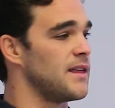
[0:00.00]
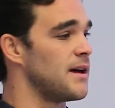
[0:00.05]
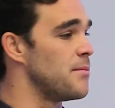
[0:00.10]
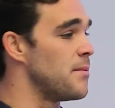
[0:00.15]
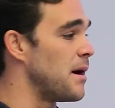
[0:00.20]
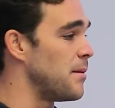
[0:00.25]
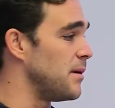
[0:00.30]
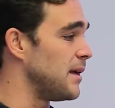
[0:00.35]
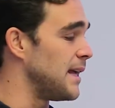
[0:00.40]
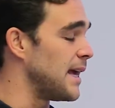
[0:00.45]
They
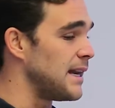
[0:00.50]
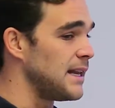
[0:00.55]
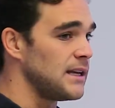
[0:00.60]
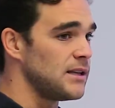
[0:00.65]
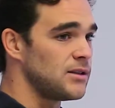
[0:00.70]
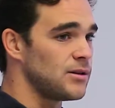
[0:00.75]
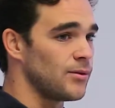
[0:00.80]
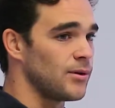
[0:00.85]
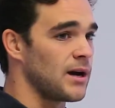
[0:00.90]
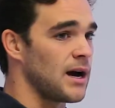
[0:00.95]
may be getting
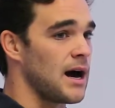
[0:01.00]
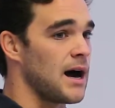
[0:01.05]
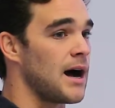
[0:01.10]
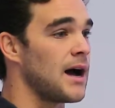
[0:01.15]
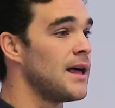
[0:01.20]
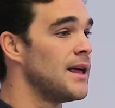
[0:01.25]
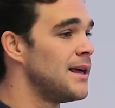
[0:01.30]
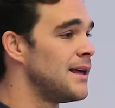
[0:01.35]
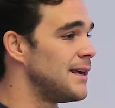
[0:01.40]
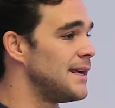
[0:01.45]
into a
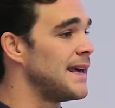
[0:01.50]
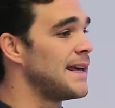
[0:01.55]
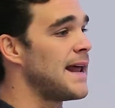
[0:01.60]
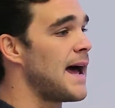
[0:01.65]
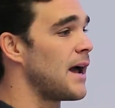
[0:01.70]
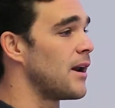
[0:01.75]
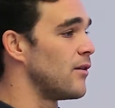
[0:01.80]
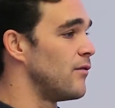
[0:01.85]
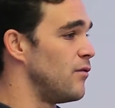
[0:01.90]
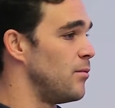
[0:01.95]
car, get
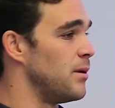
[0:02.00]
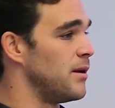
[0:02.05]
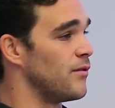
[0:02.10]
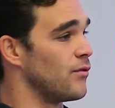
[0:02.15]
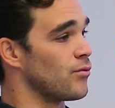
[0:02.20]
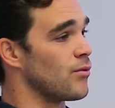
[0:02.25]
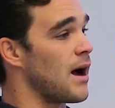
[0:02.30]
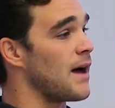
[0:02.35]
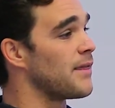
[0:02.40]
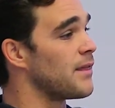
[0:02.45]
out of a bit of
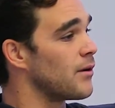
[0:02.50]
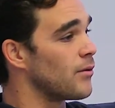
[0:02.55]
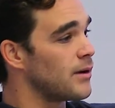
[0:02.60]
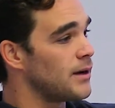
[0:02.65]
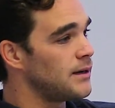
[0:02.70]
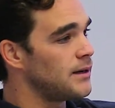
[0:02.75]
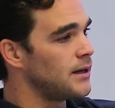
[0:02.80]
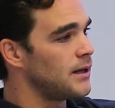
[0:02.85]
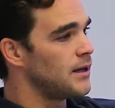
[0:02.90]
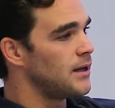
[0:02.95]
a rut they're
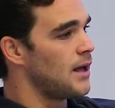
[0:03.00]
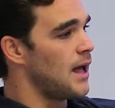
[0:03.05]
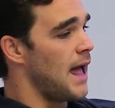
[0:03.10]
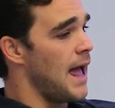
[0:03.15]
in,